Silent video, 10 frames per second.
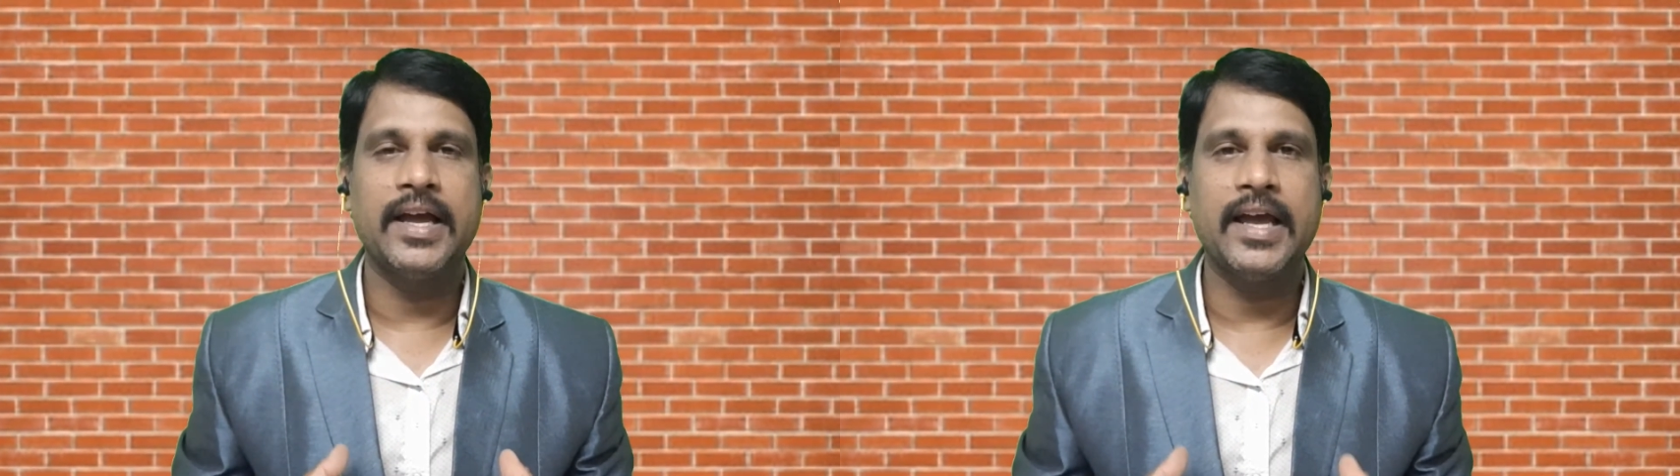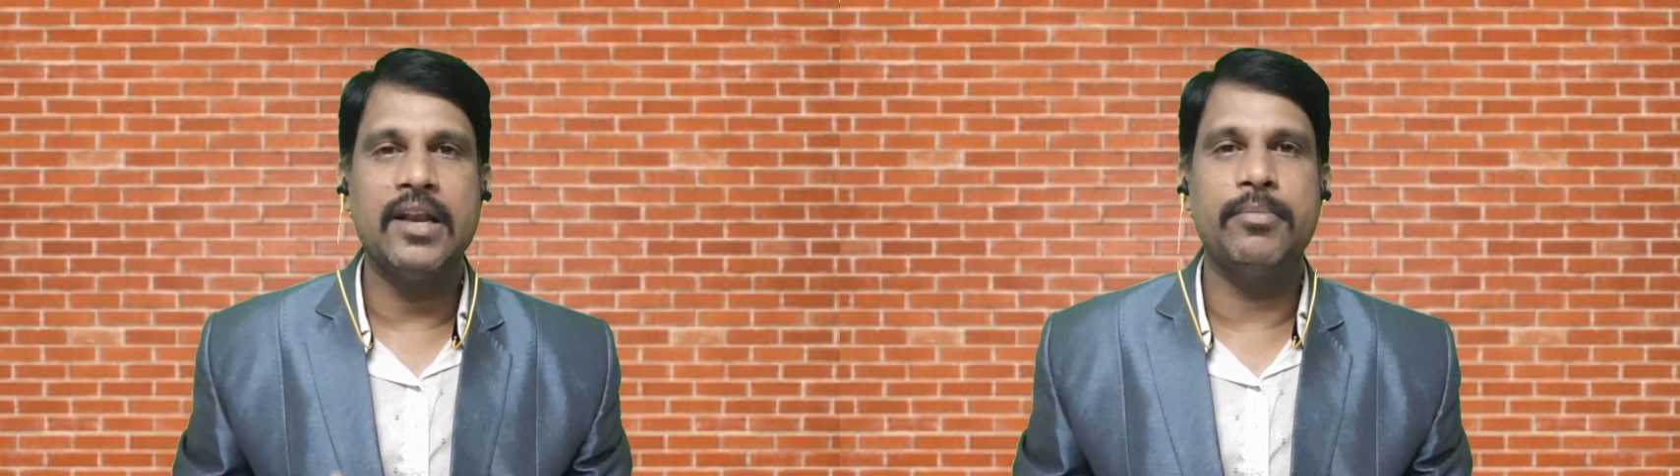
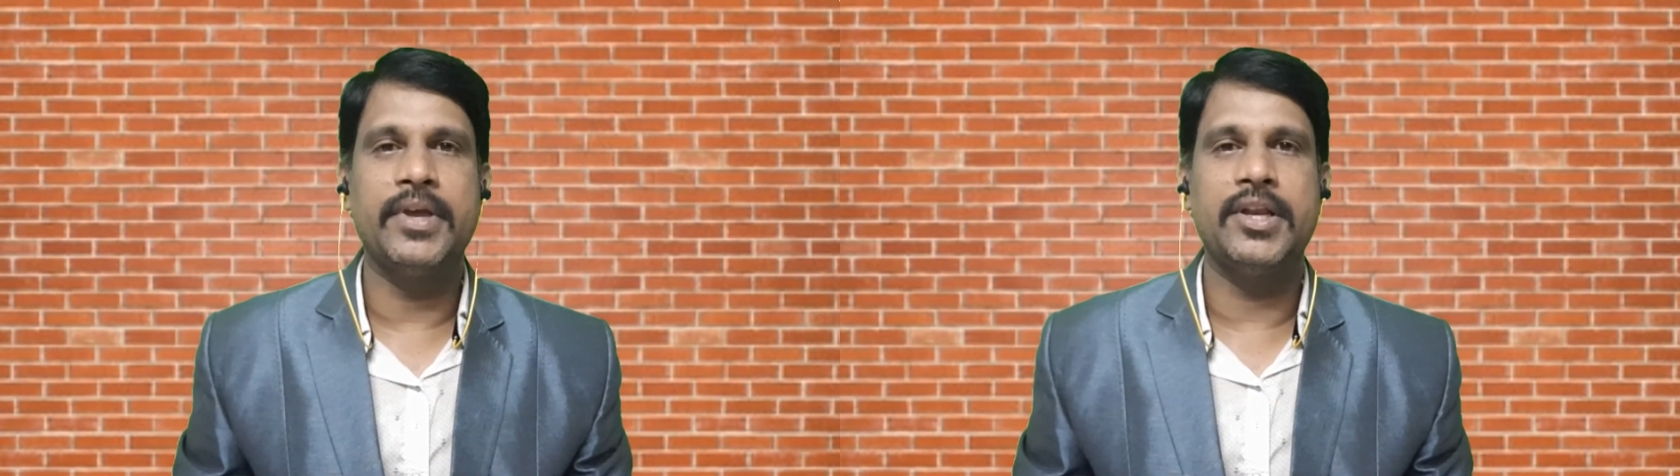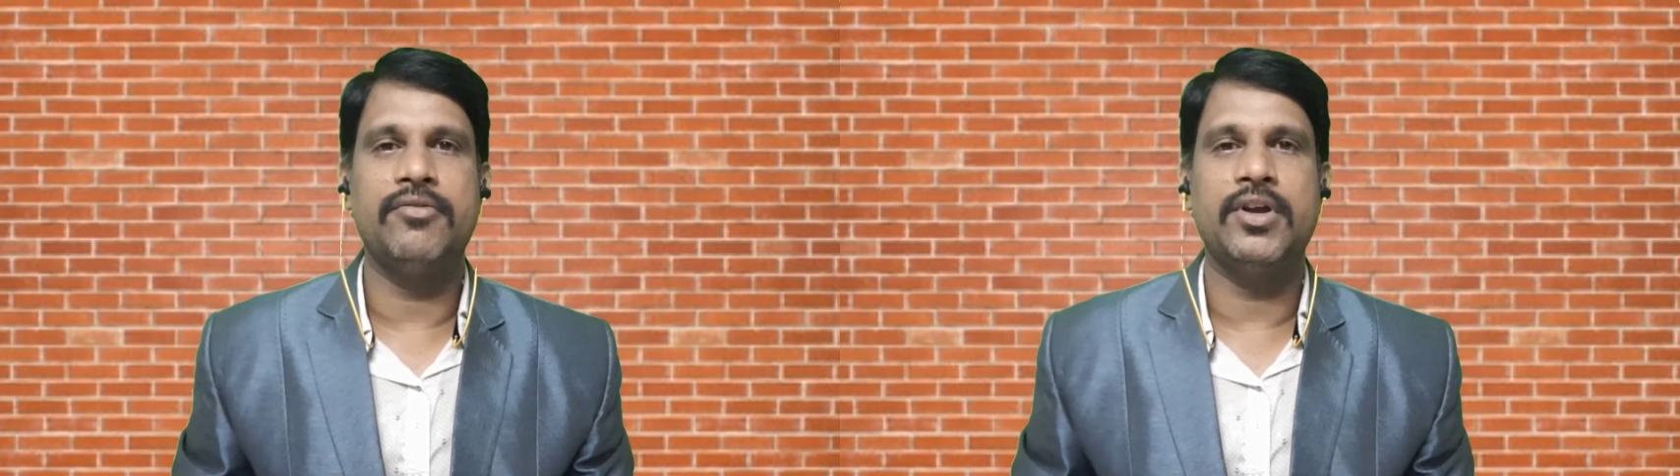help
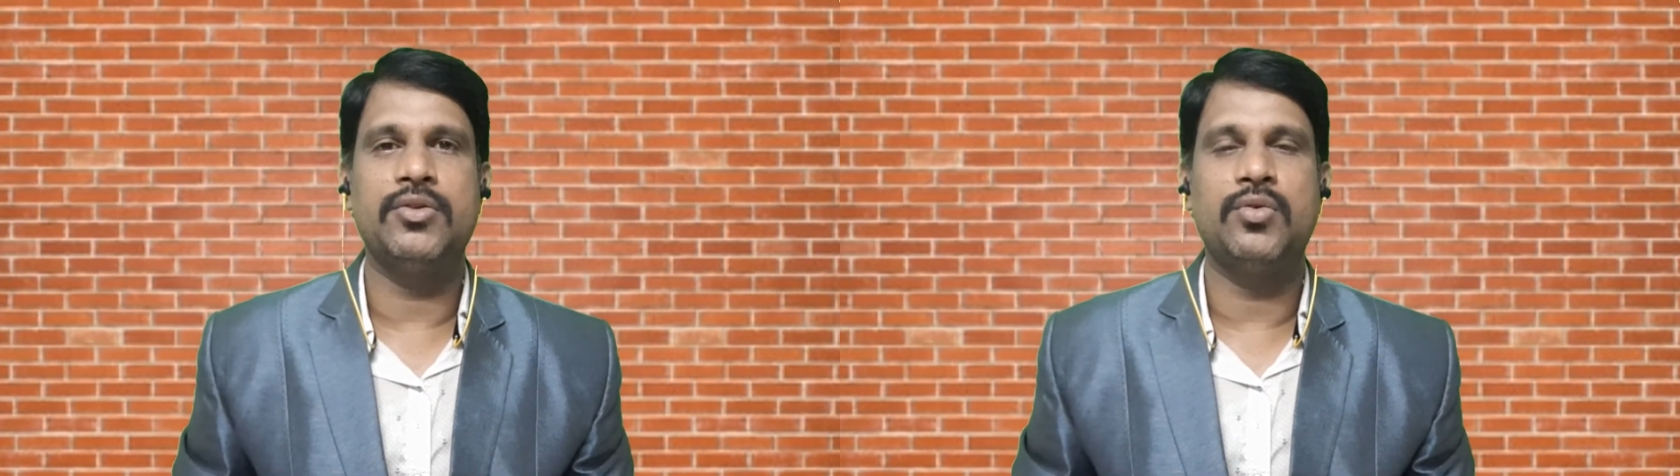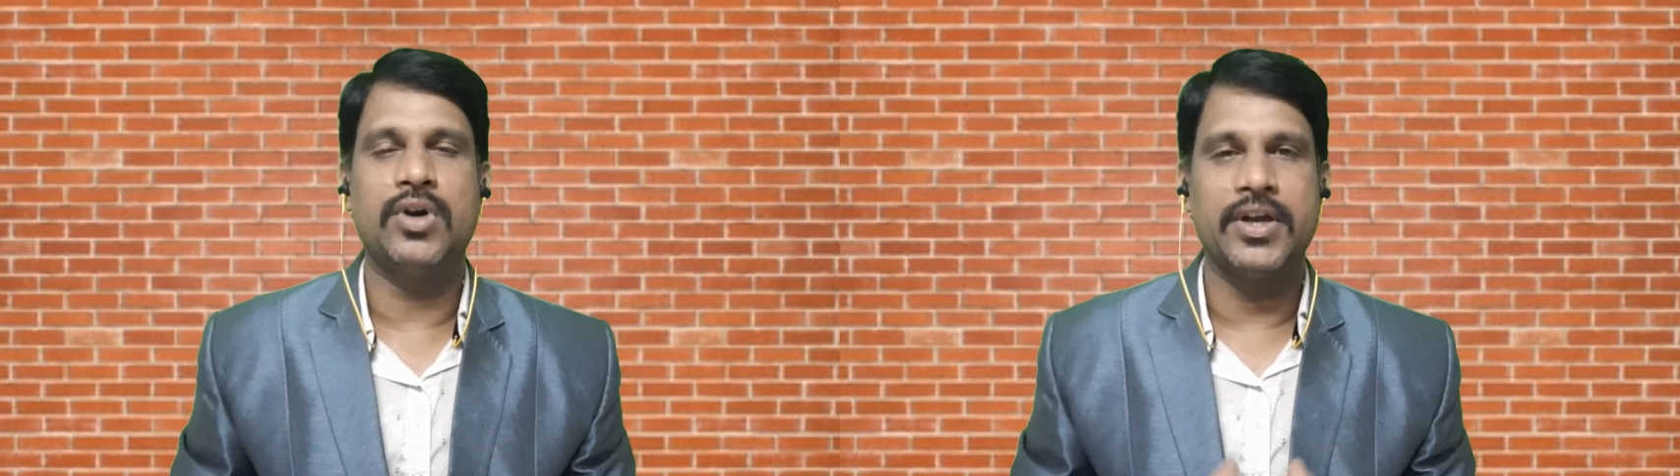
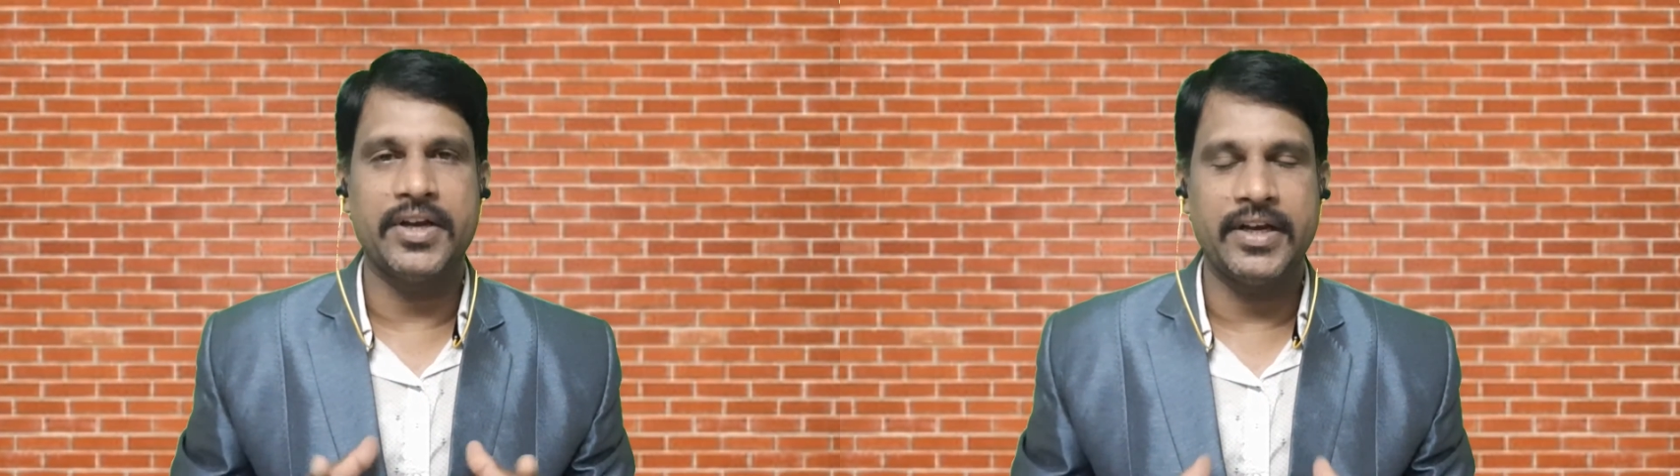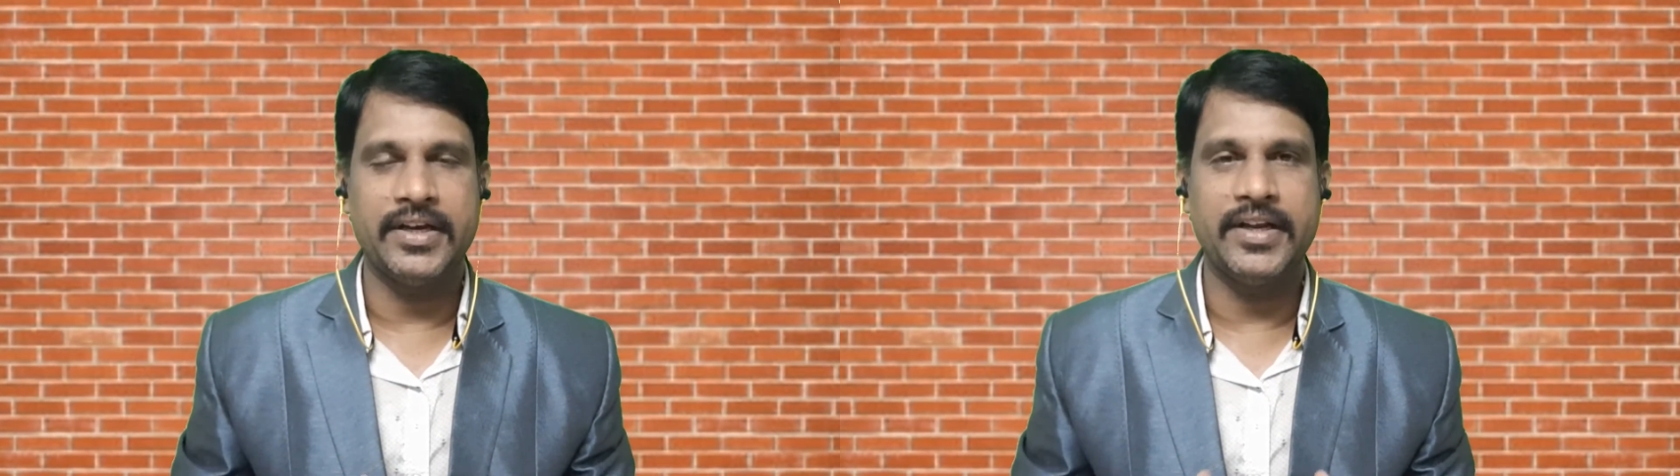anyone who are
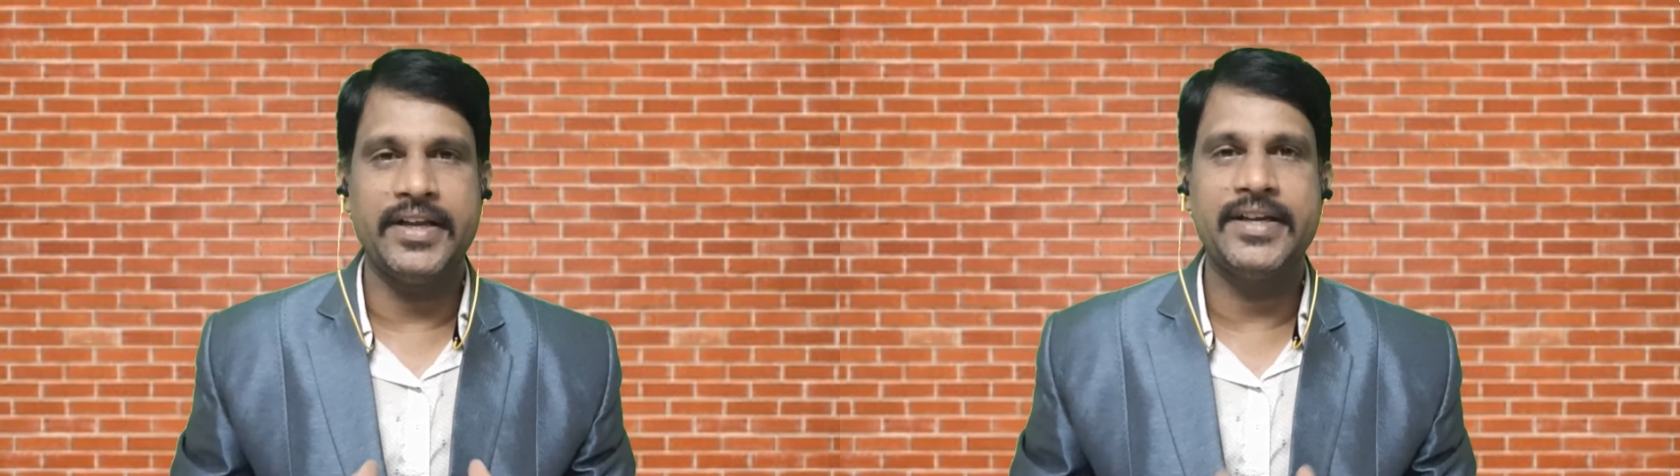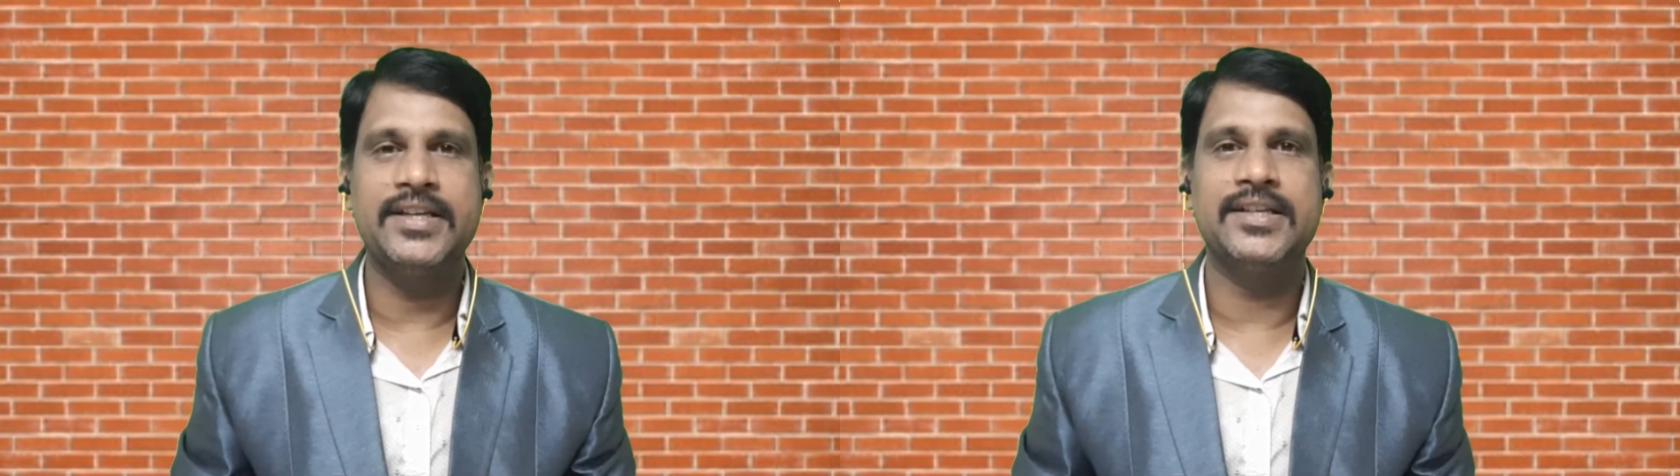in
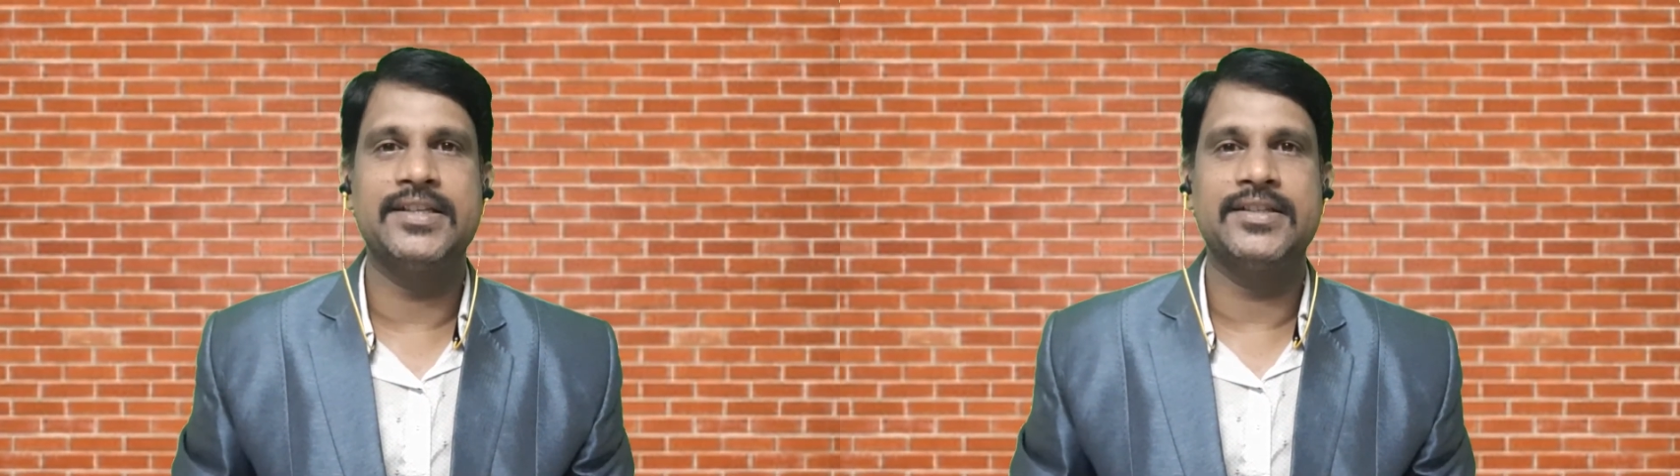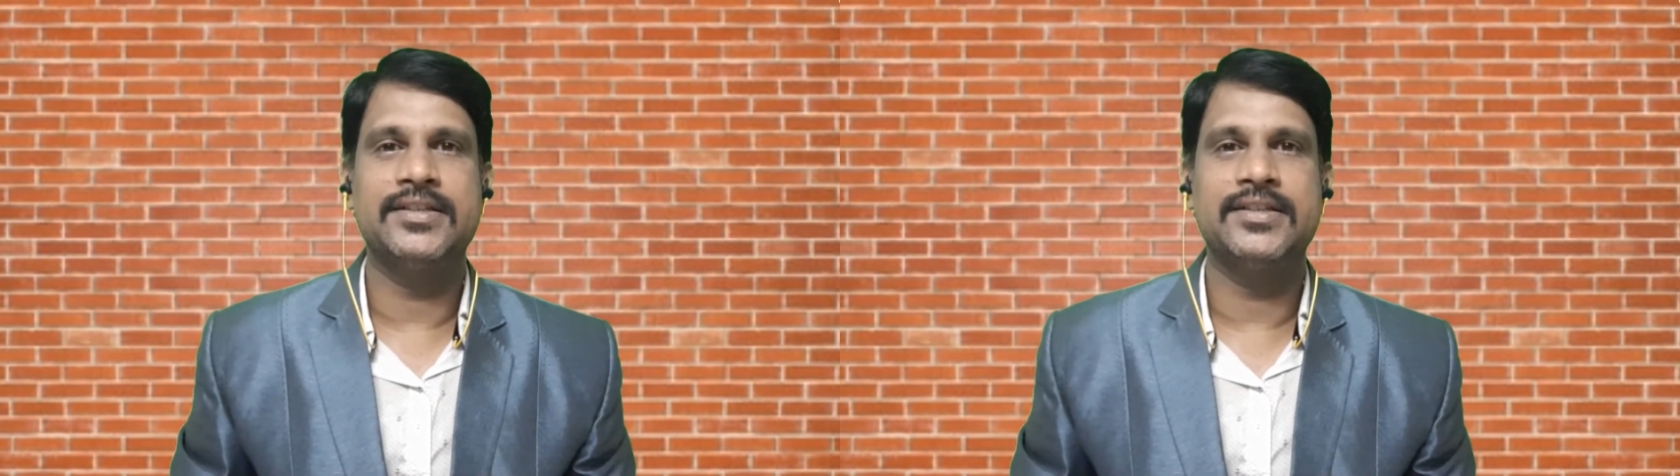need.